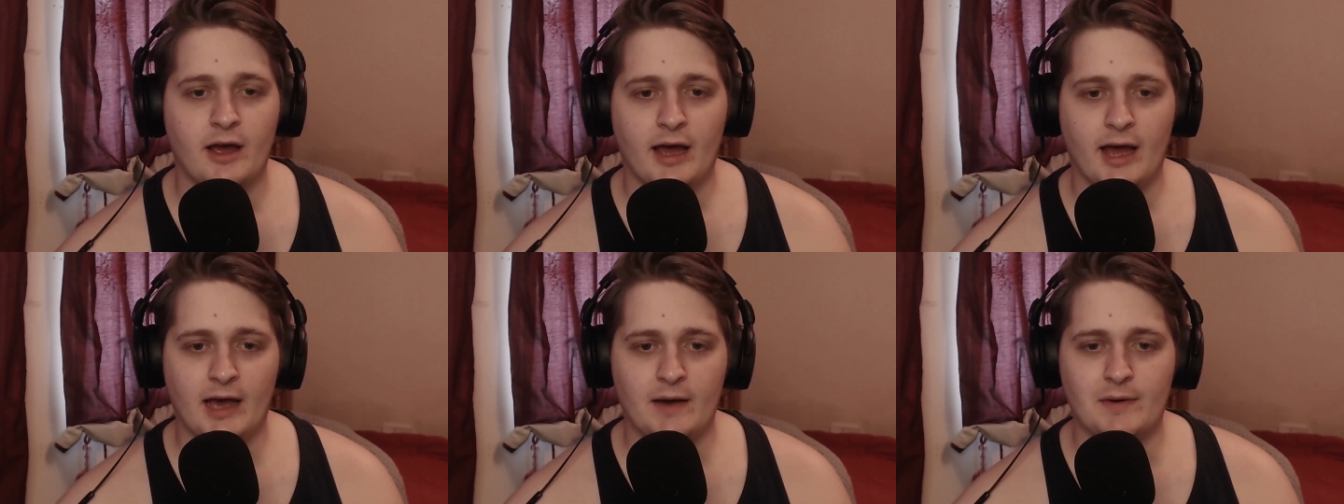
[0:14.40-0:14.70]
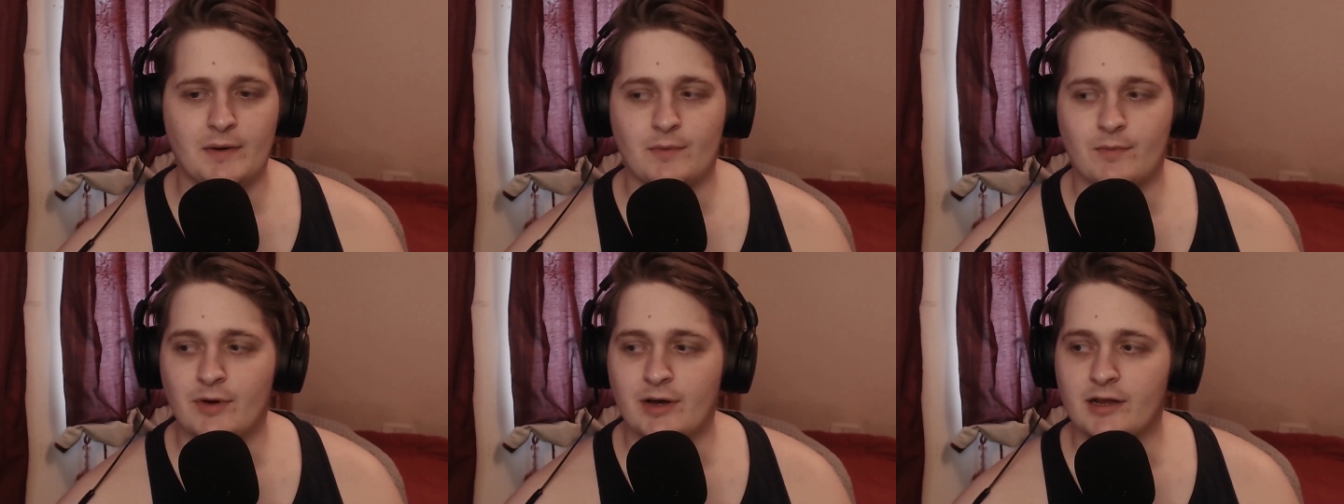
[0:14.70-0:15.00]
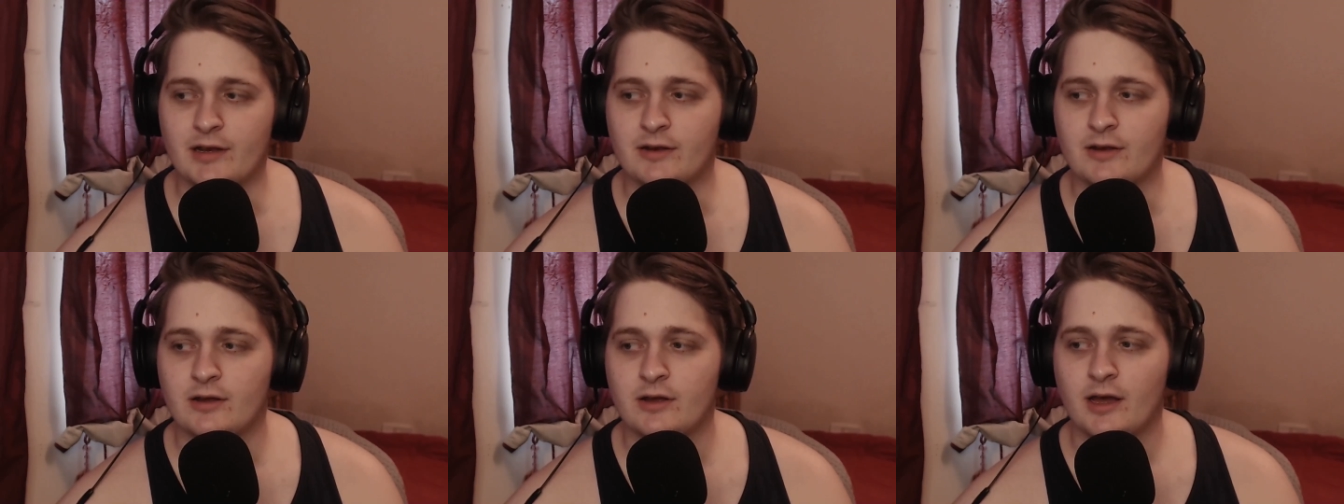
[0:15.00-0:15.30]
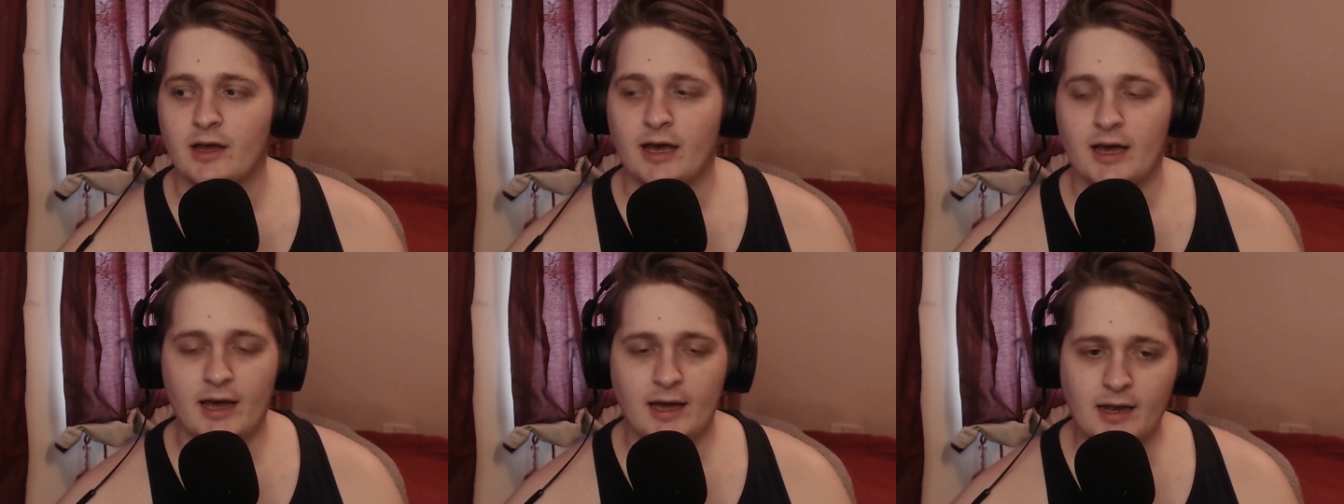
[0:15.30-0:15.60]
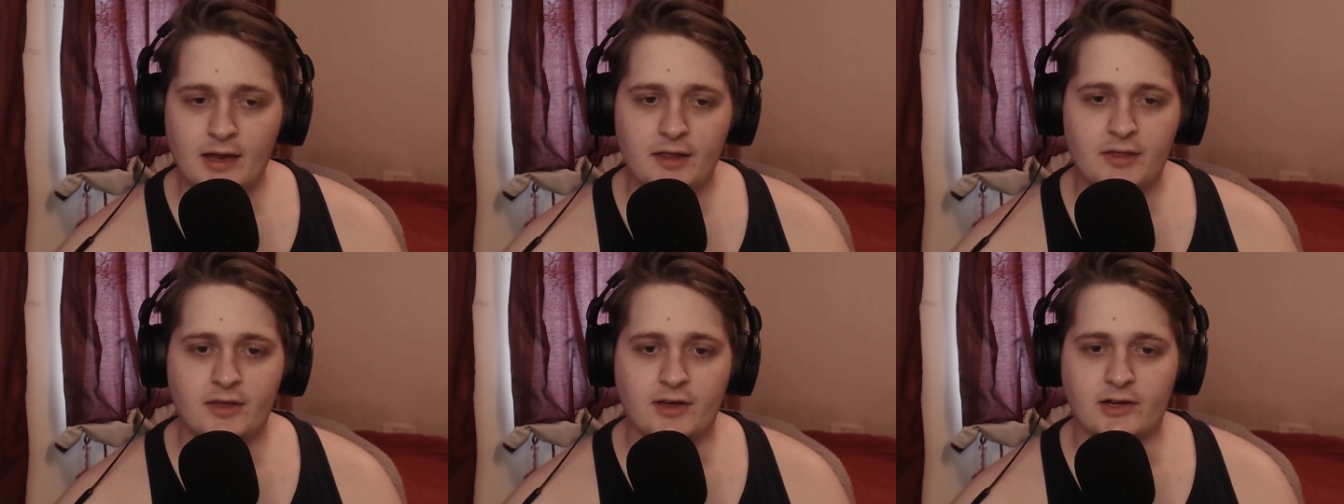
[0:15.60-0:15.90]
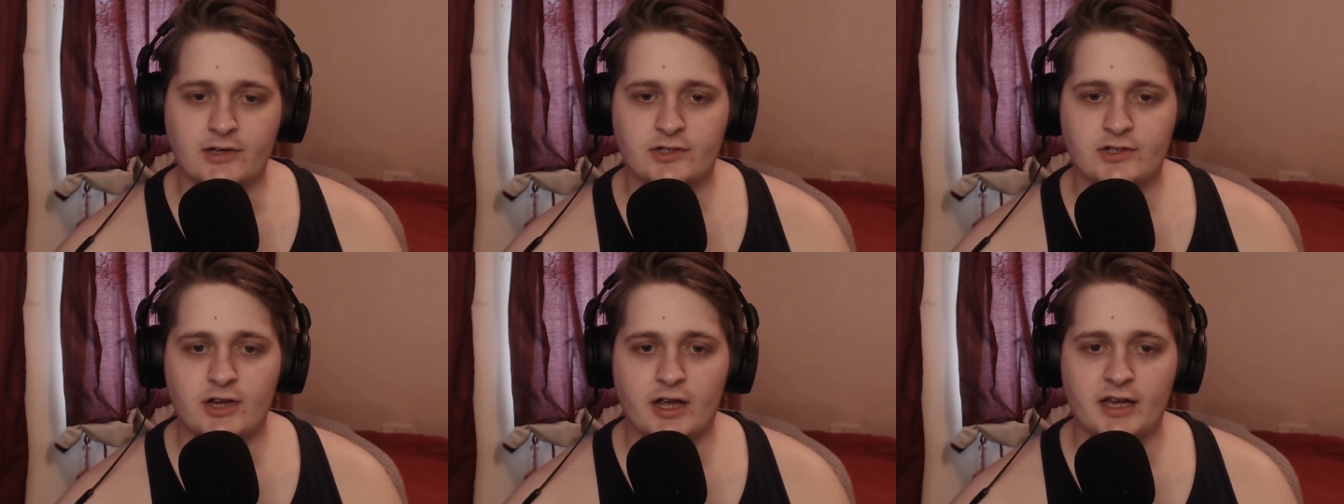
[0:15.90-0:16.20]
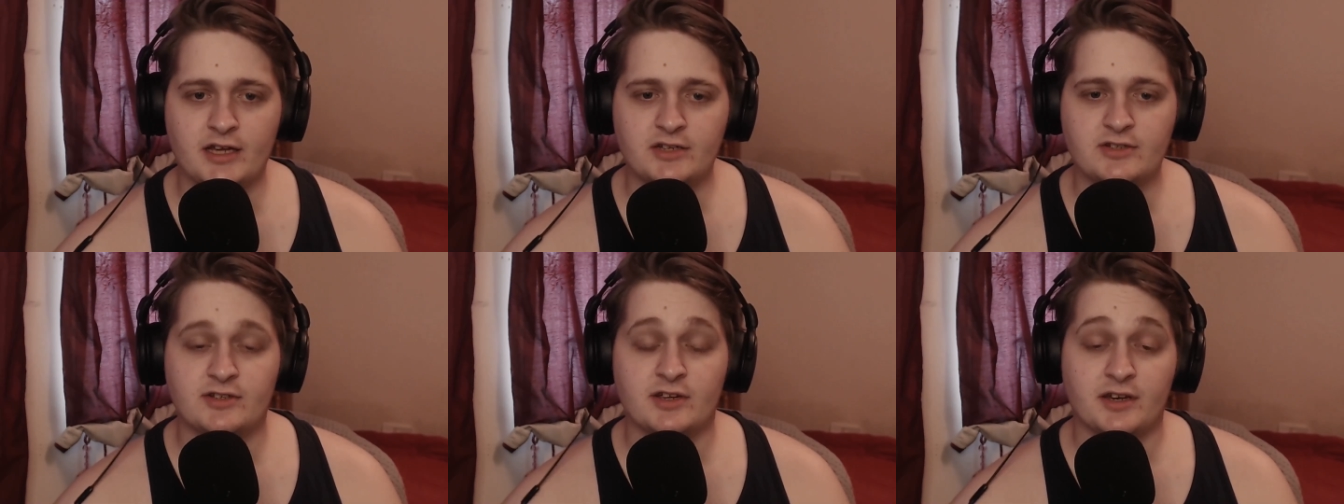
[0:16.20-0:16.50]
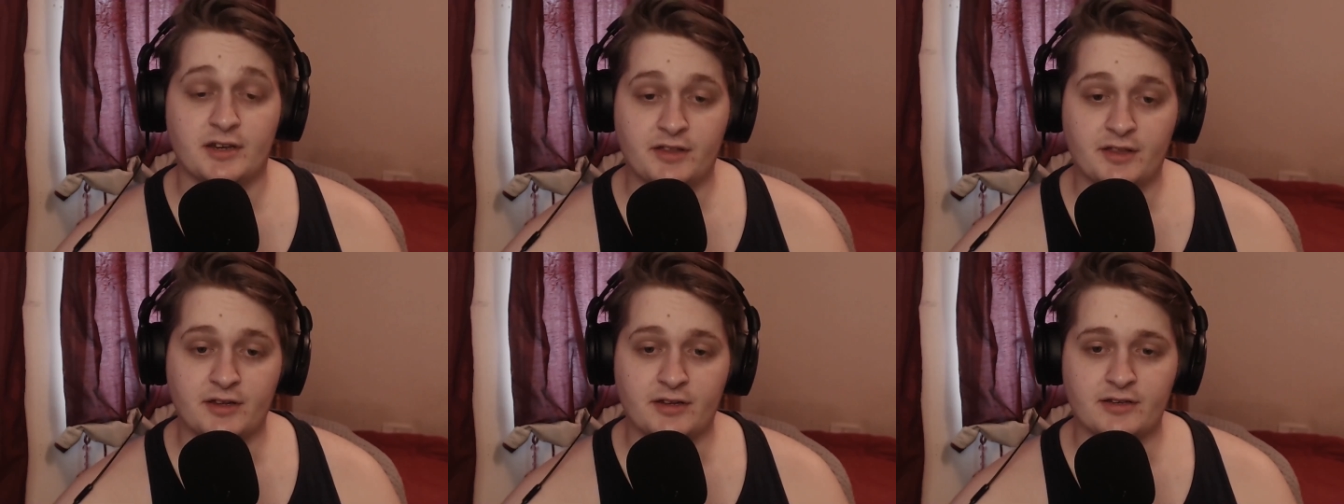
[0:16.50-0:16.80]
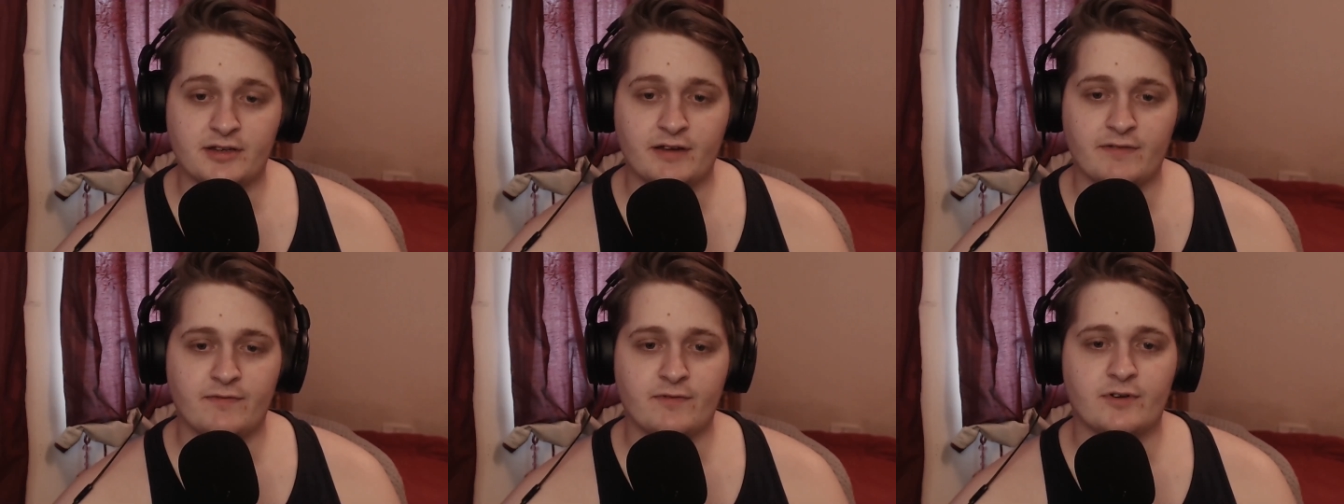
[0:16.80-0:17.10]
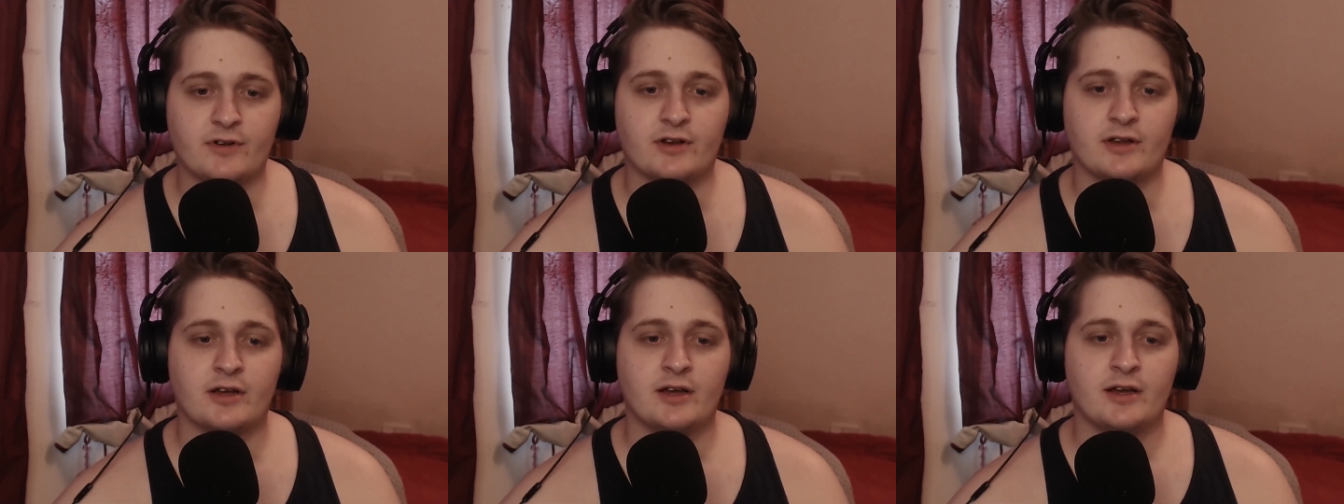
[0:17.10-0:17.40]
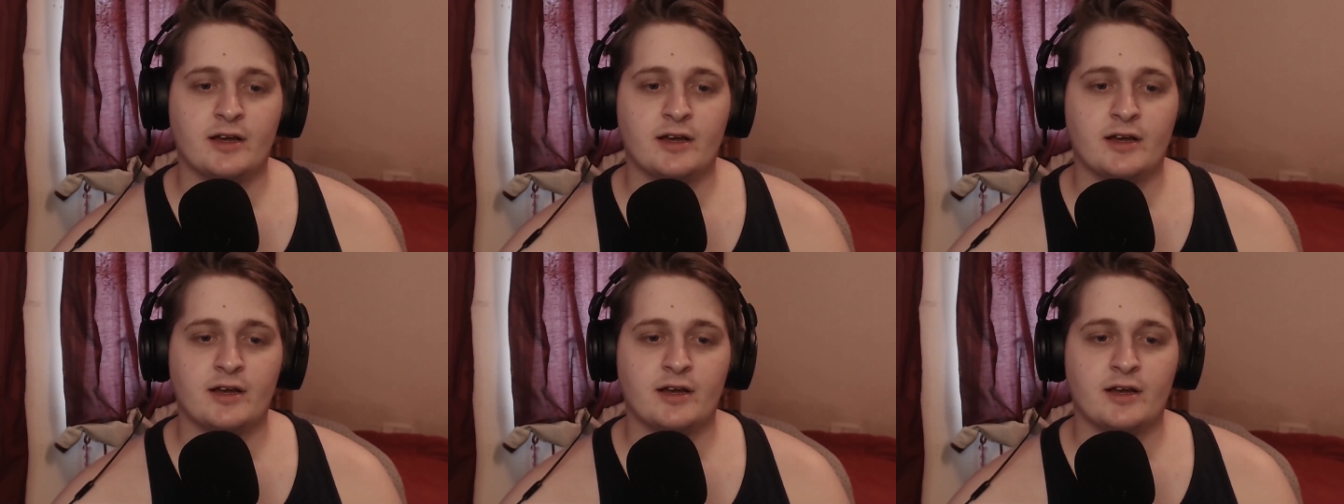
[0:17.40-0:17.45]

how it went, anything changed, anything different,